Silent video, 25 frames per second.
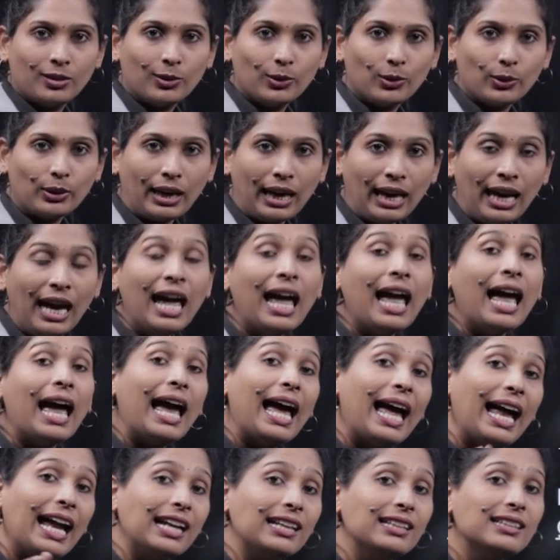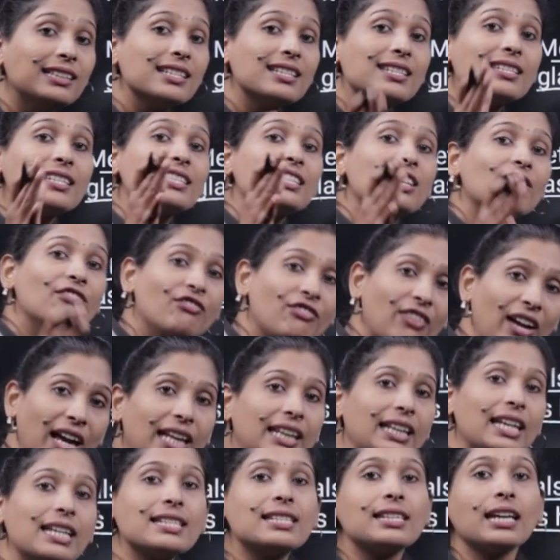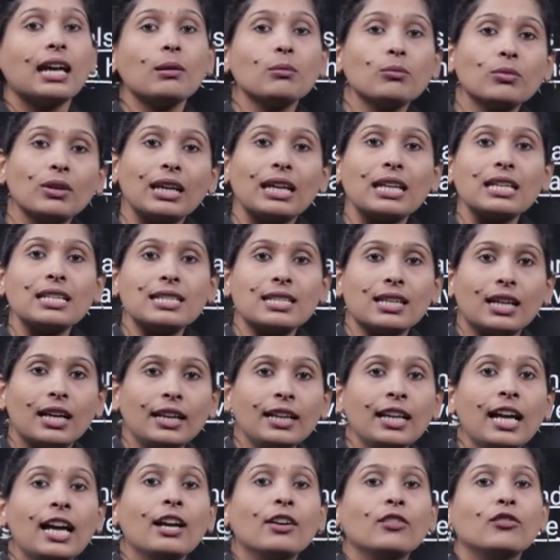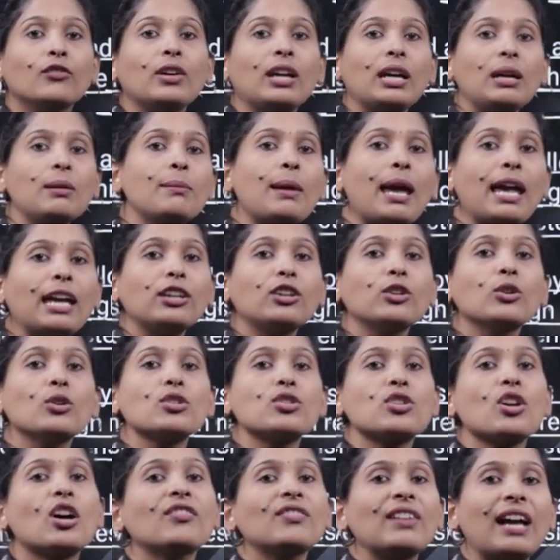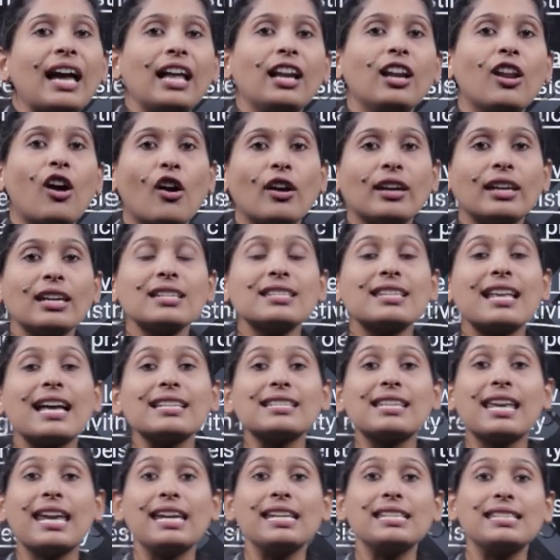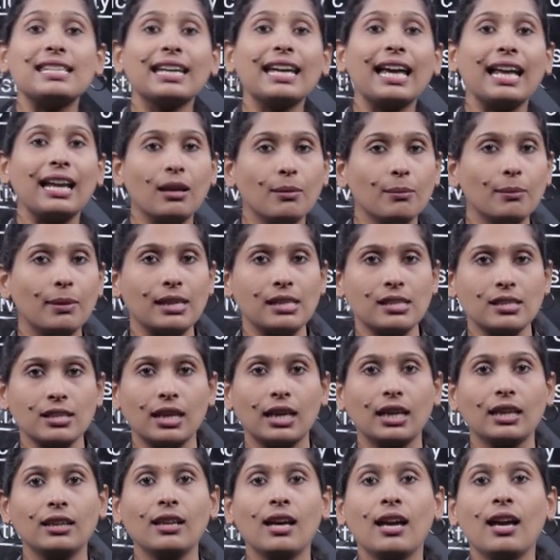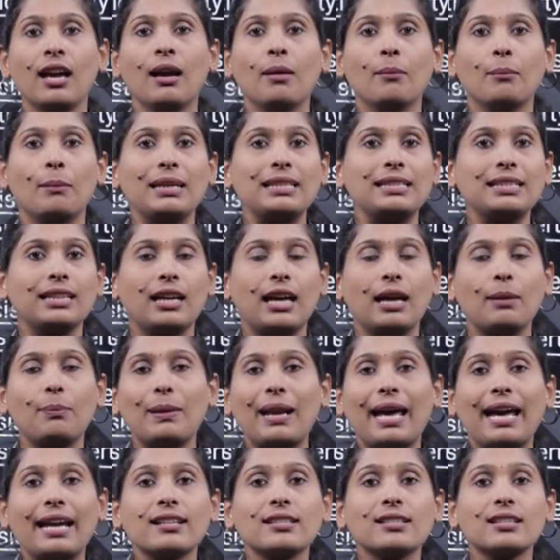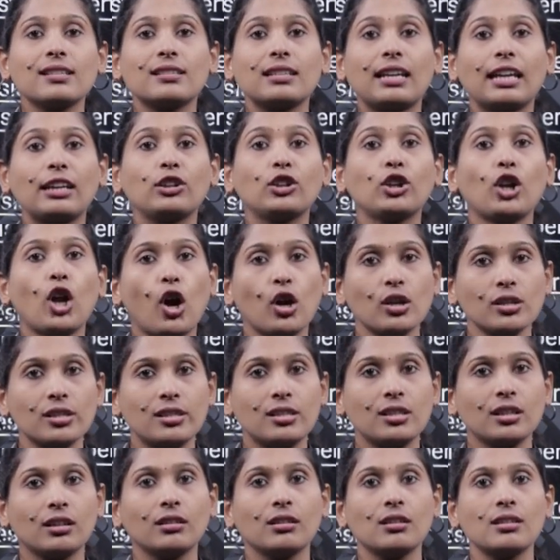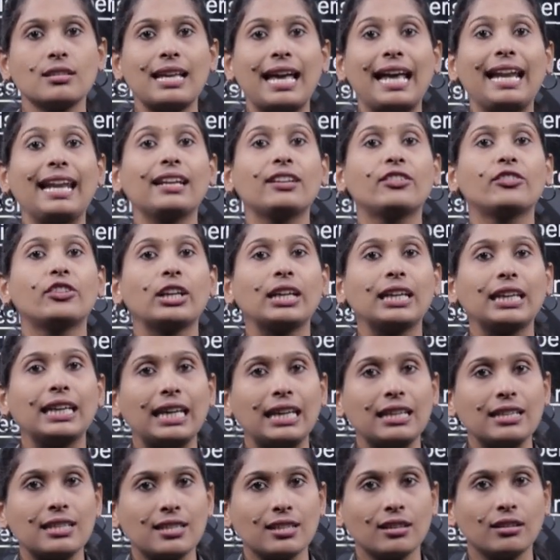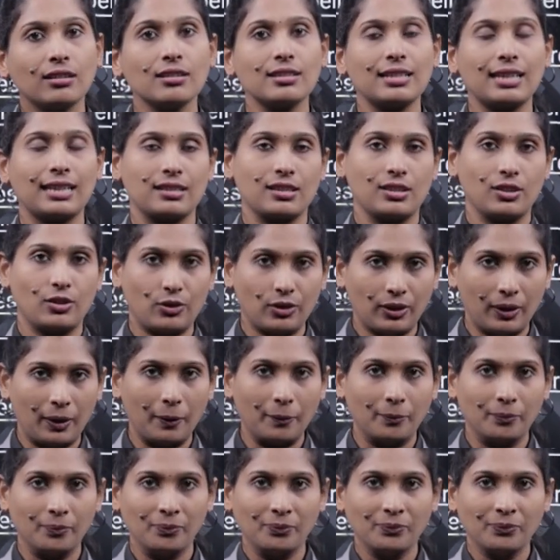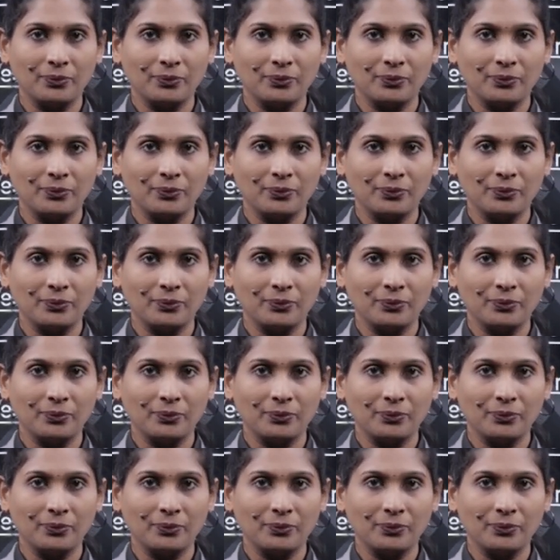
Okay, and this is the very same reason we make use of alloys as heating element in appliances like toasters, electric geysers, etc.